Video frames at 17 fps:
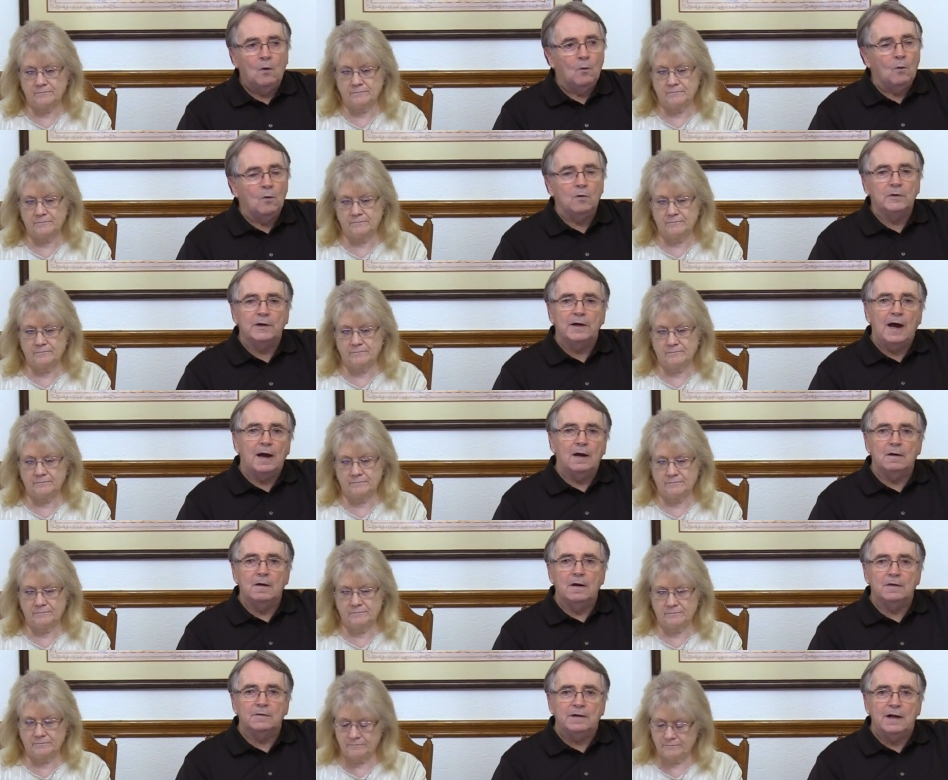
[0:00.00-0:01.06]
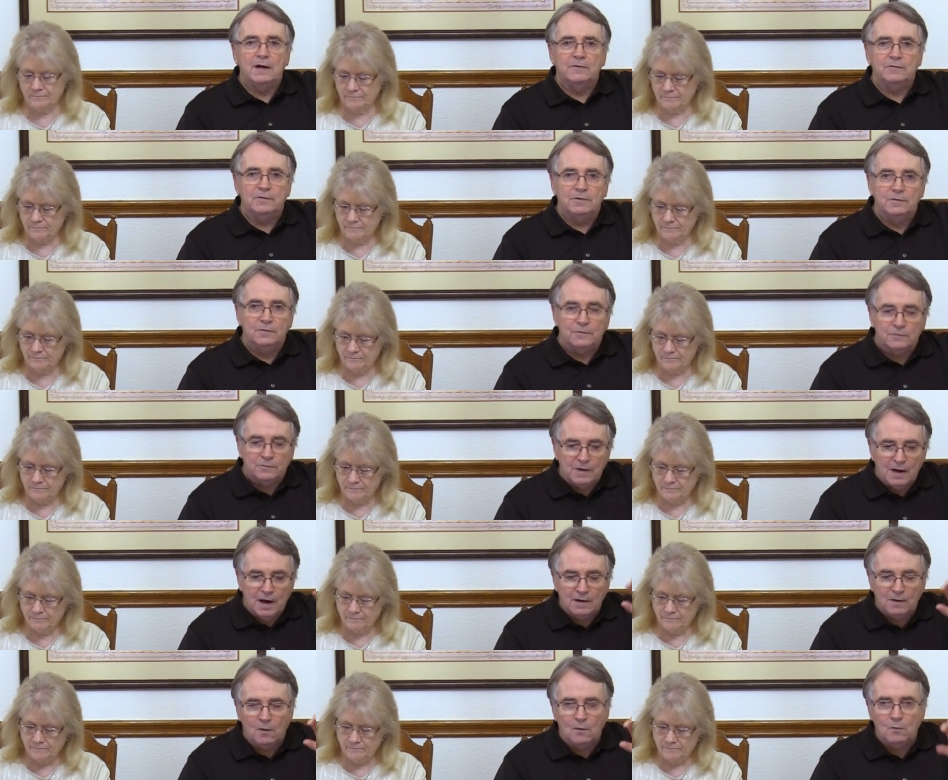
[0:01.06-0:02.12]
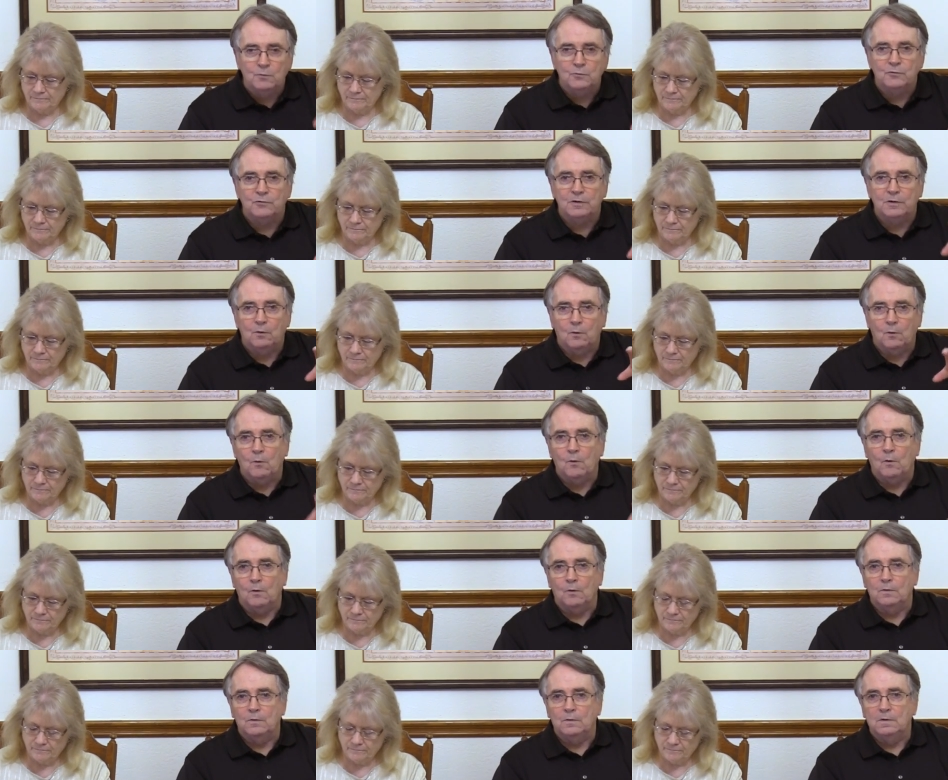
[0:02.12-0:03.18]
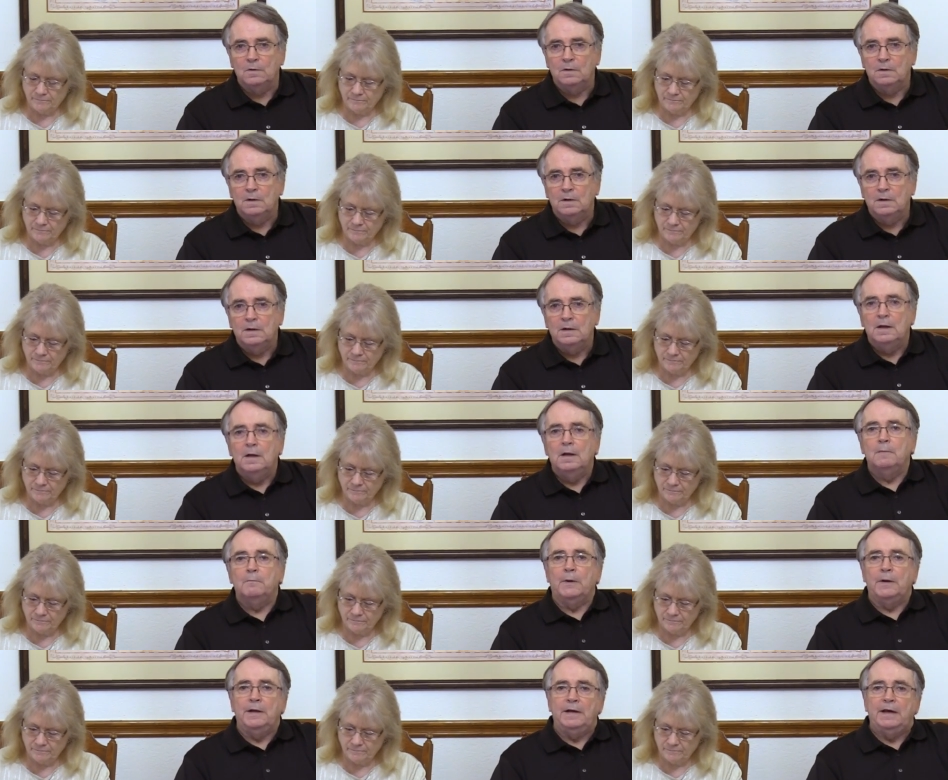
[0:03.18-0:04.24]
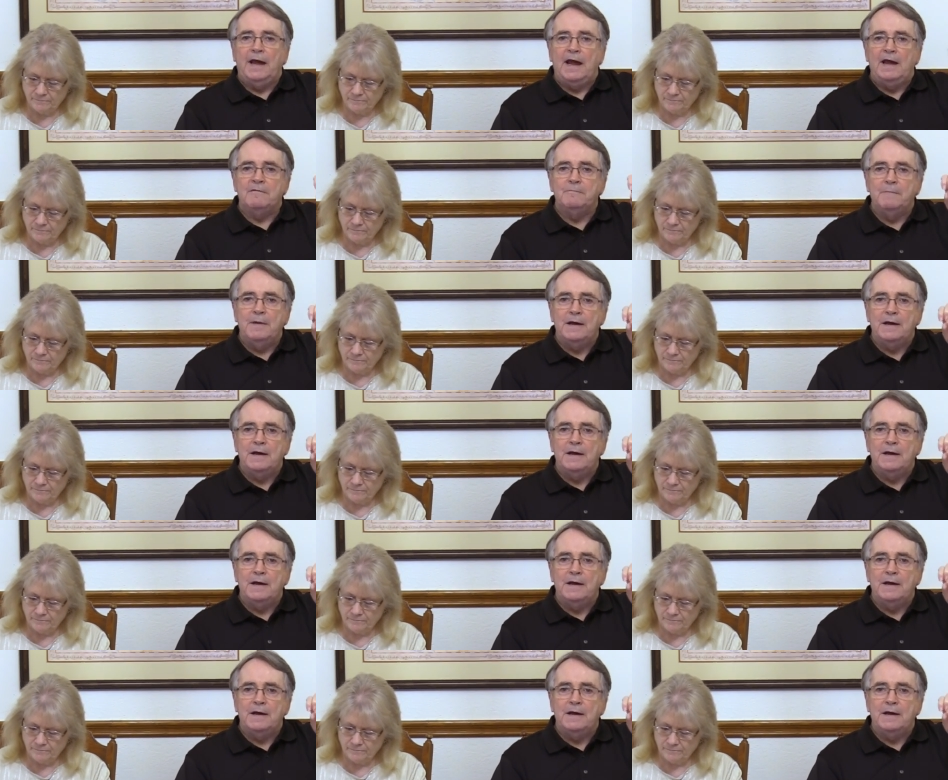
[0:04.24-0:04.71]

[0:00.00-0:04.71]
Speaker 1: all the cattle on a thousand hills. God owns it all. But he gave